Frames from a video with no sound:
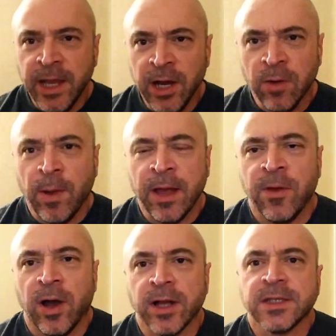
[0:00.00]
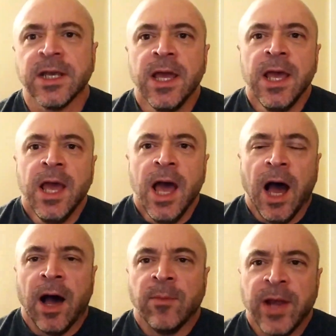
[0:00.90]
Here are my thoughts.
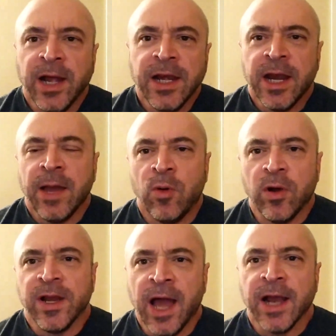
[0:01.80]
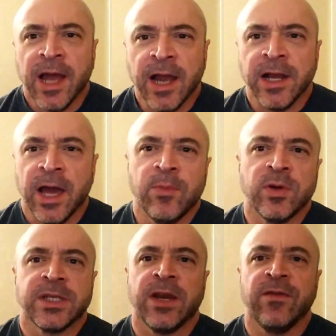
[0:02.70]

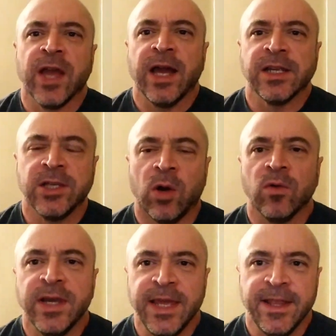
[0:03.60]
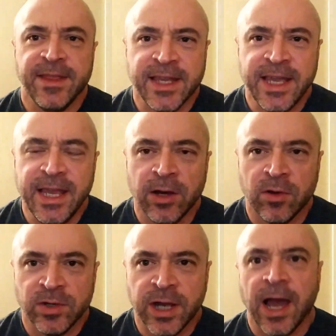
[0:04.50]
99.999% um, of you guys don't need the
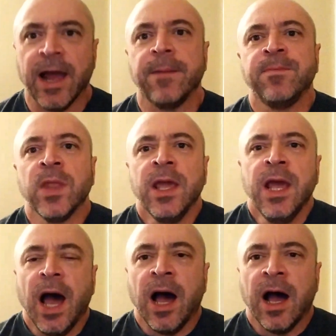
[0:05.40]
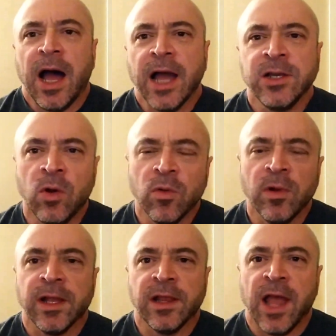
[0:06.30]
keto diet. Uh, I don't
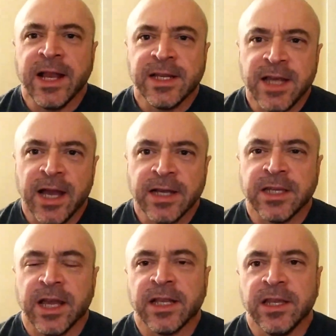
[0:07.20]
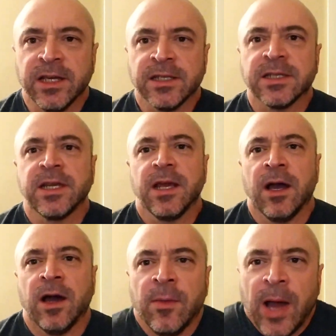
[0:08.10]
really like diets like this.
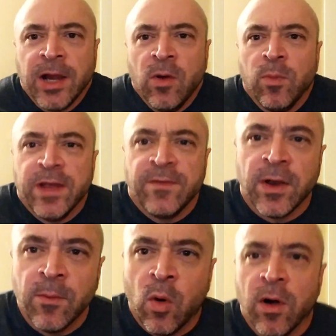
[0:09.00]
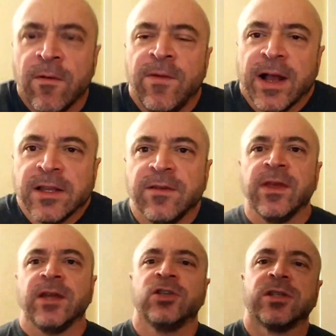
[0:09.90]
Um, I don't believe they're more
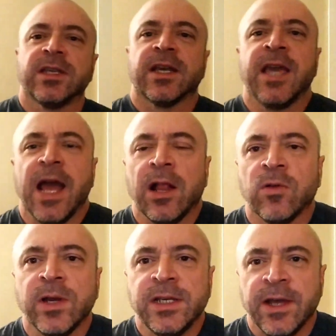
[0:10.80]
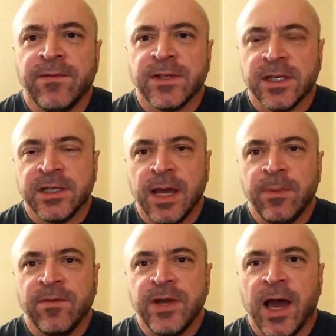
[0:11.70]
effective than just a calorie deficit
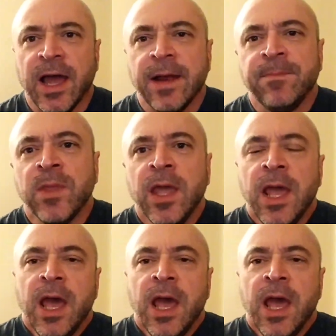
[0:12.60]
type of diet.